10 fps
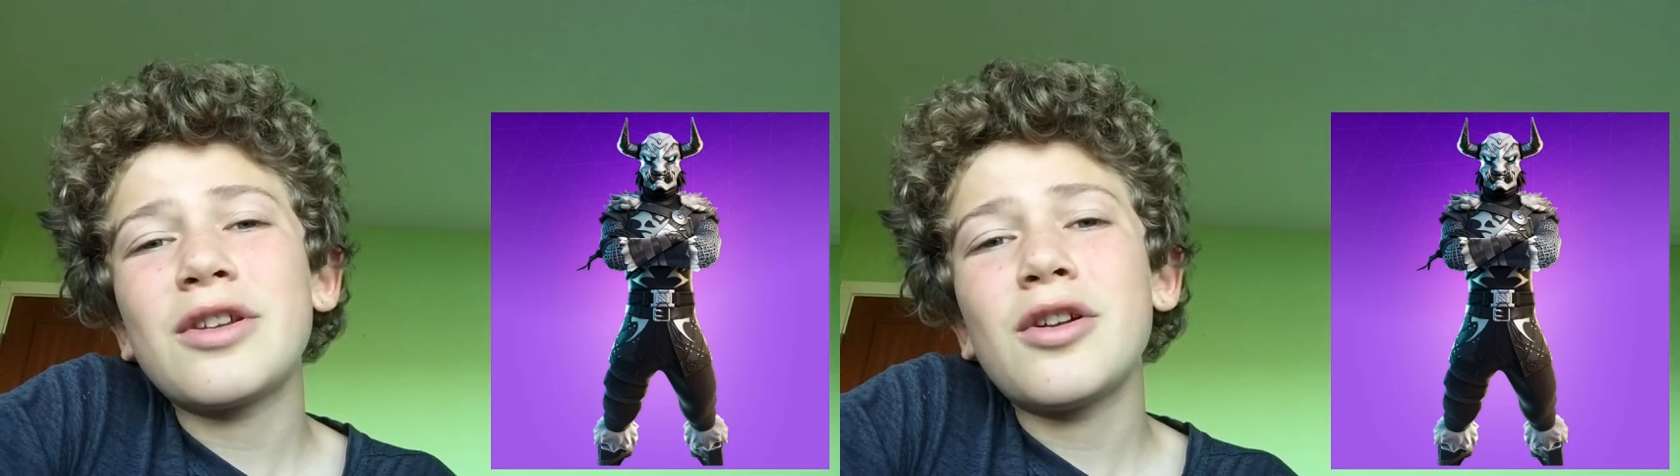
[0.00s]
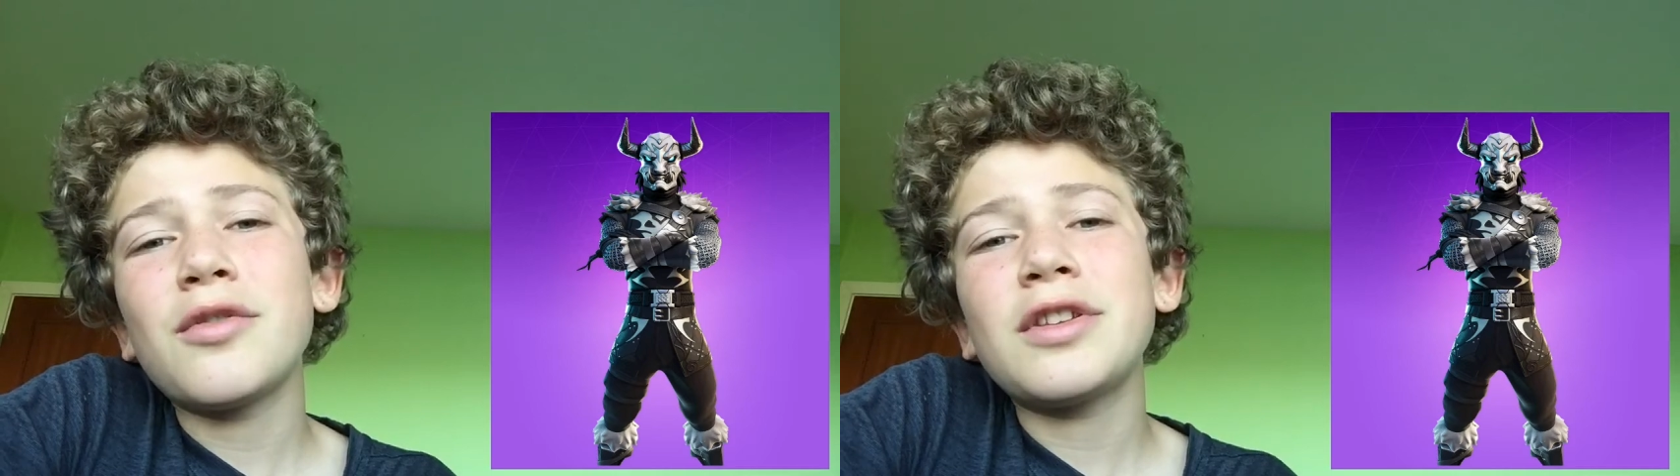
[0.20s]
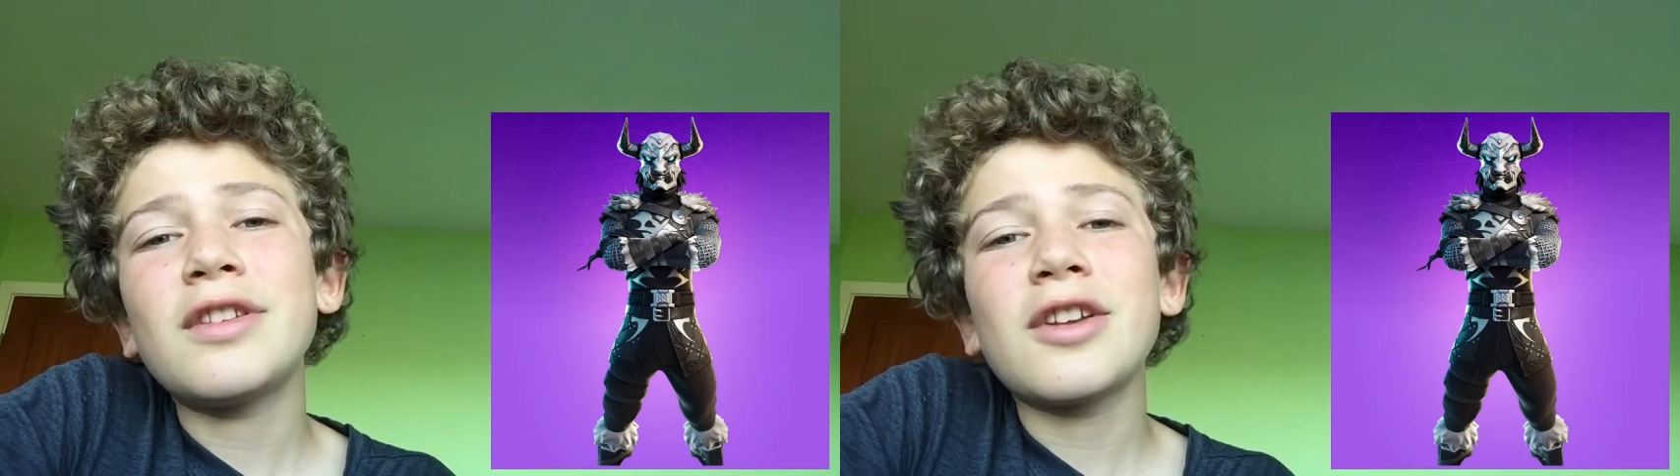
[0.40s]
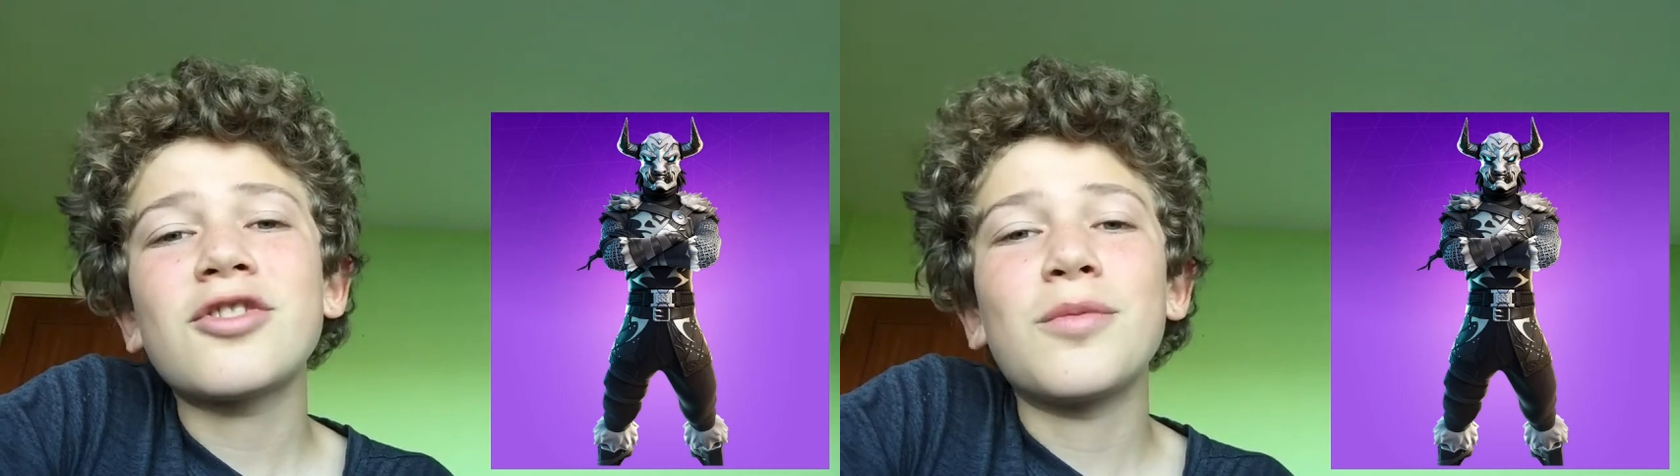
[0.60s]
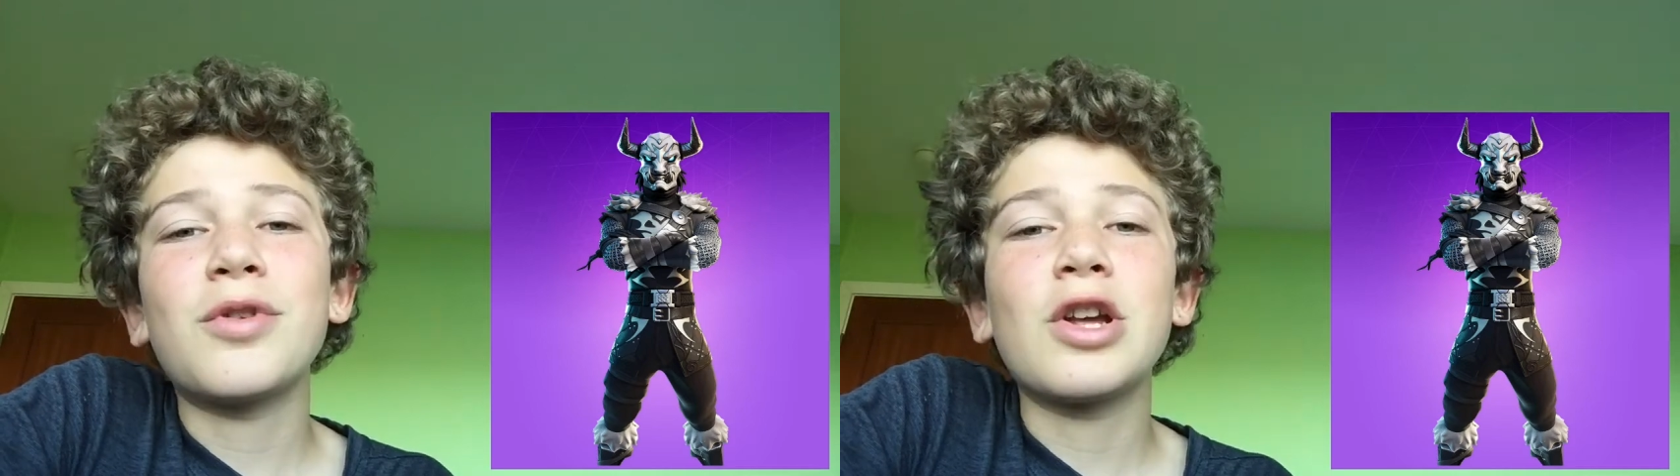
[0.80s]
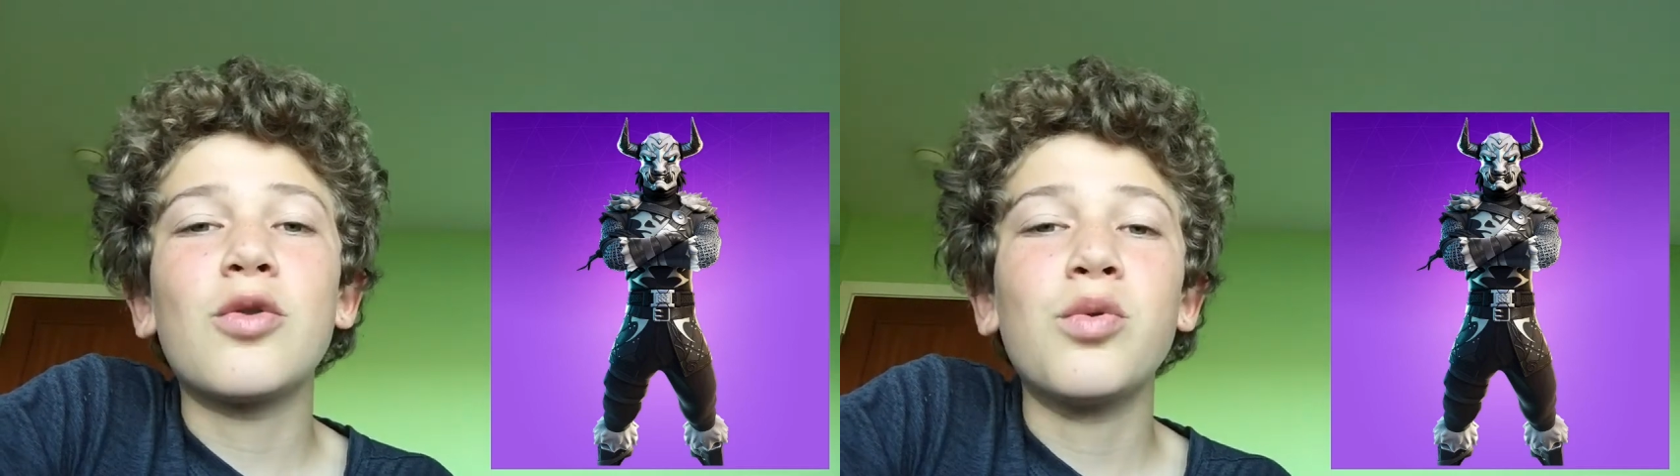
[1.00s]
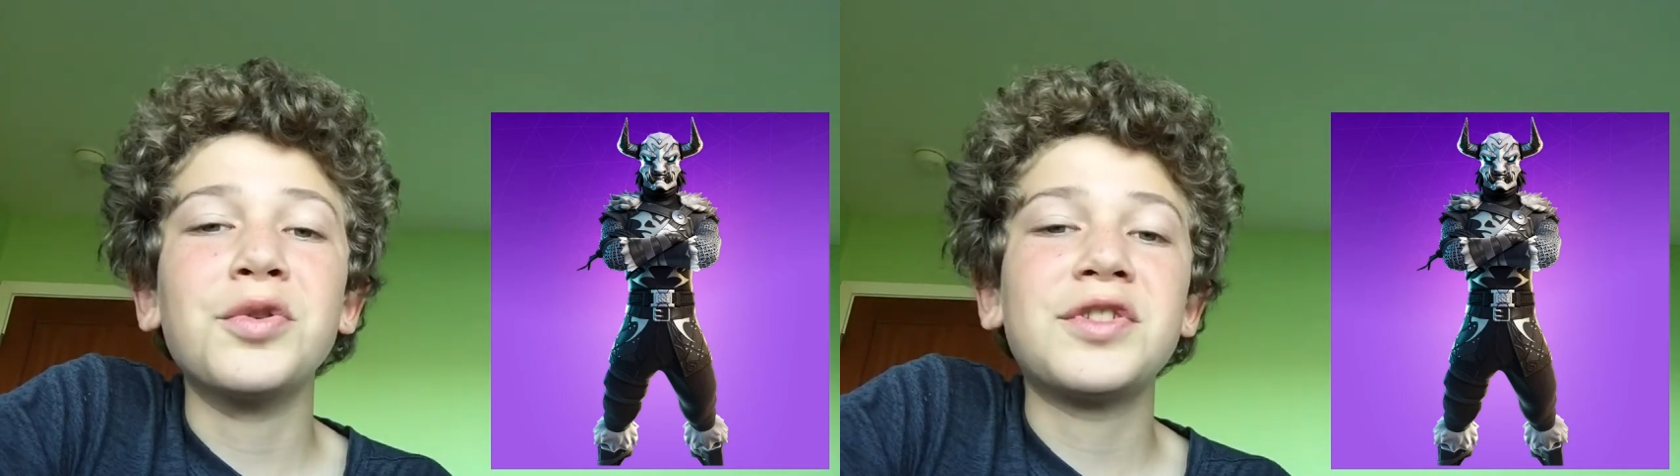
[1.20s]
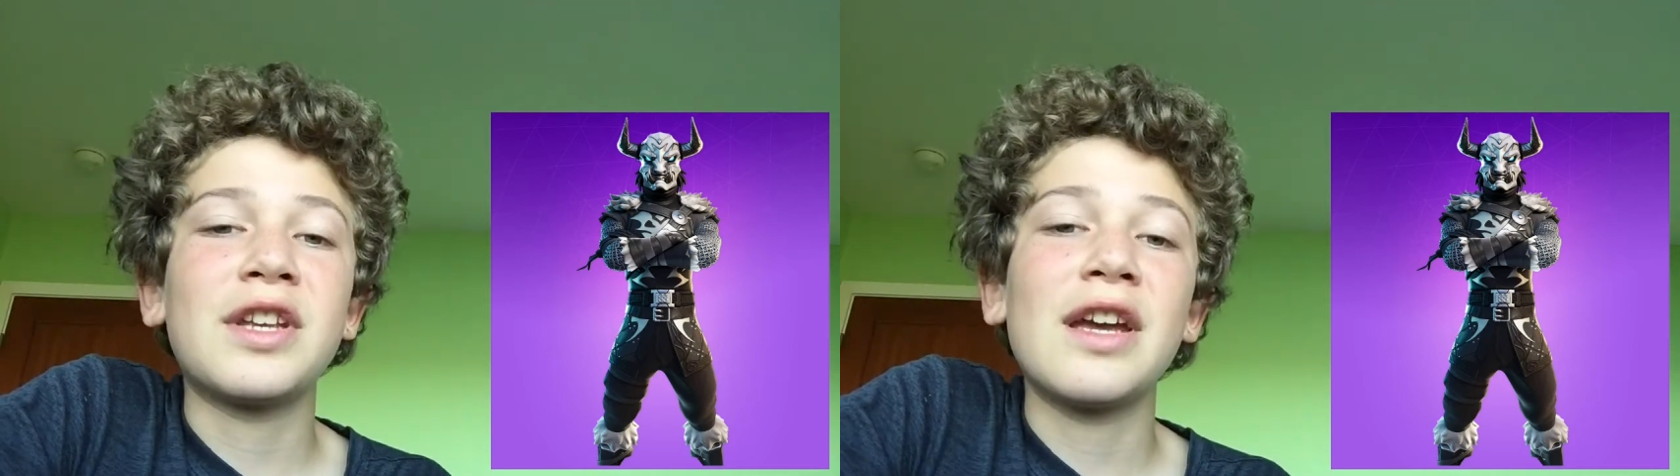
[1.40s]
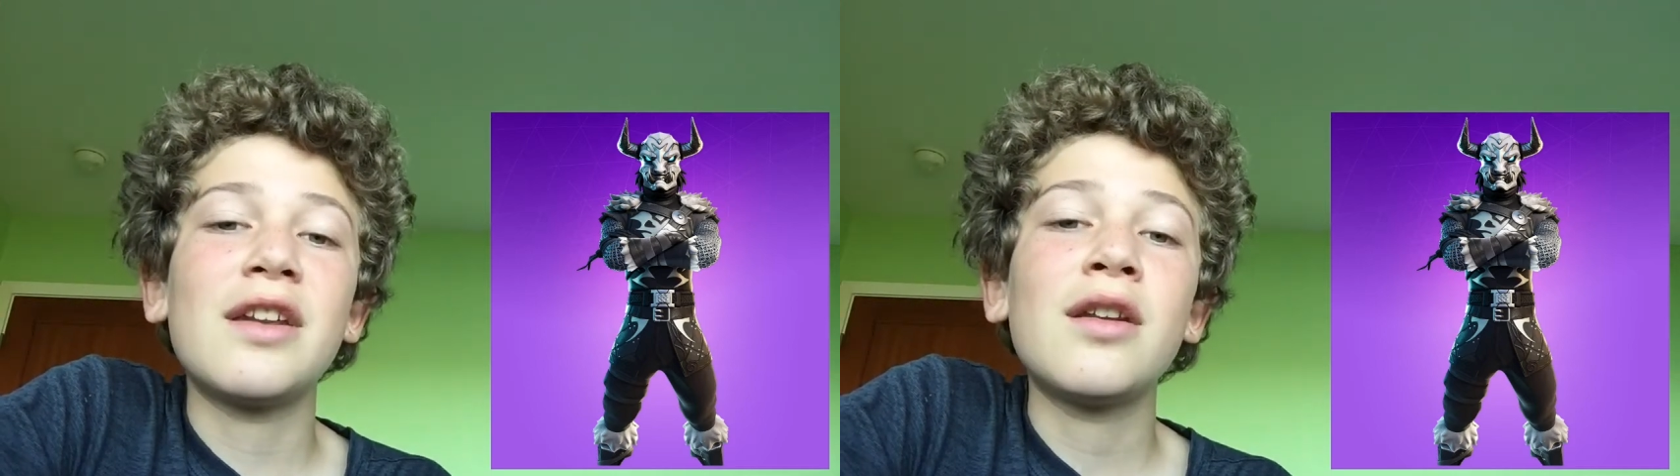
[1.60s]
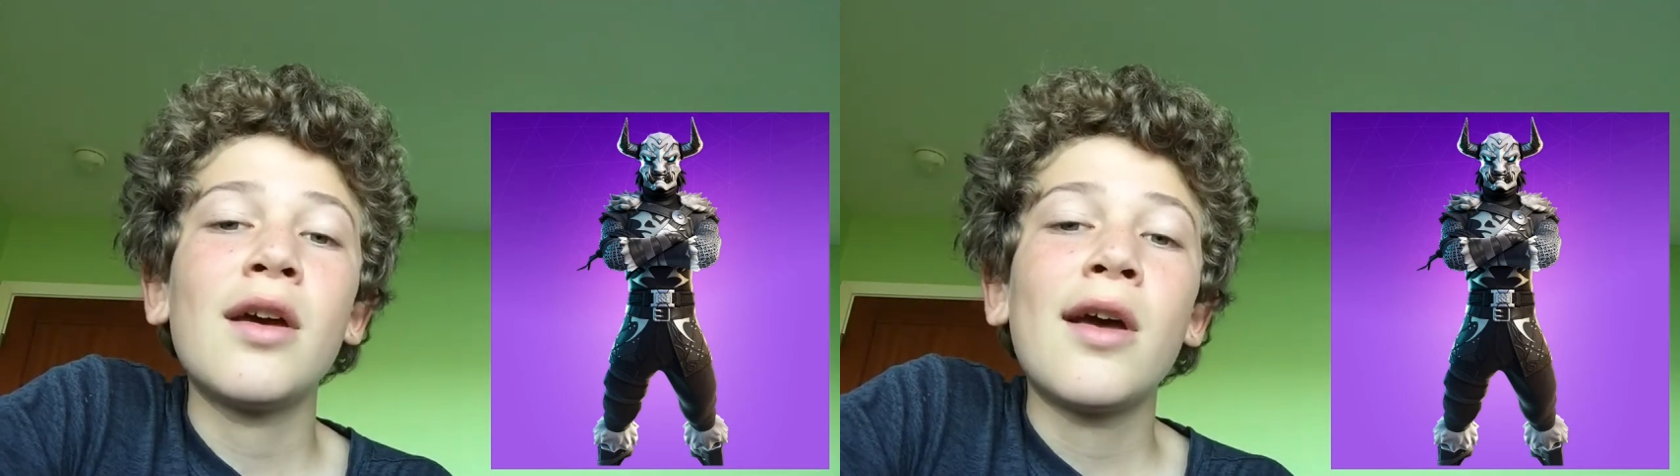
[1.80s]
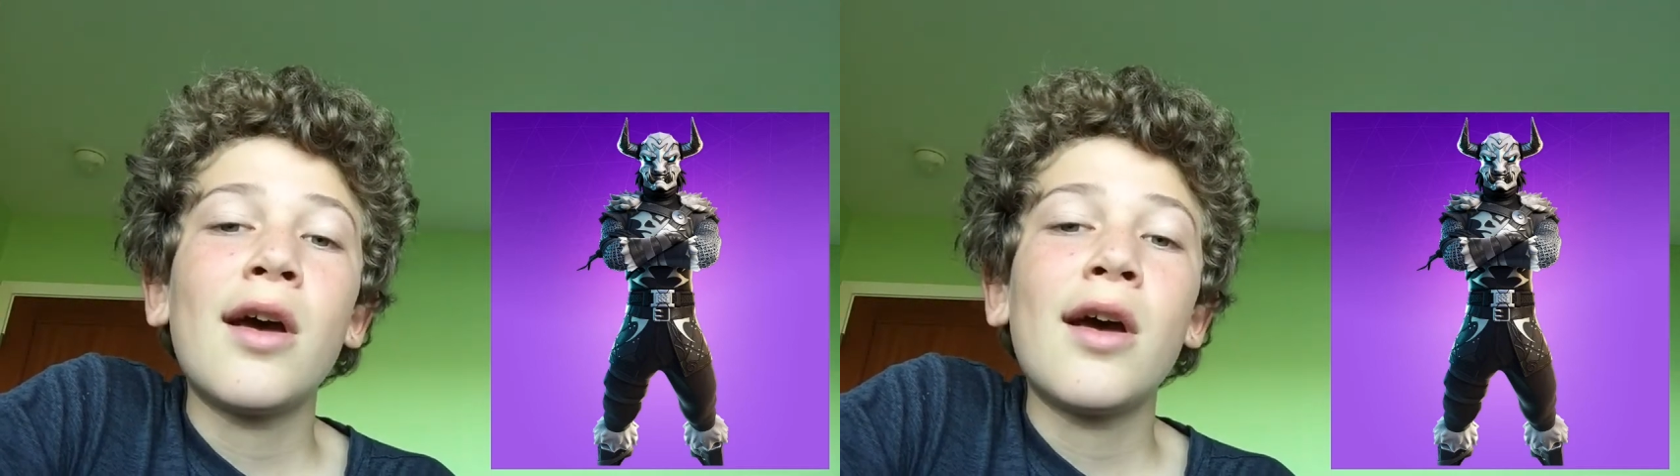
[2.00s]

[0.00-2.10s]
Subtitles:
this is actually a pretty cool skin.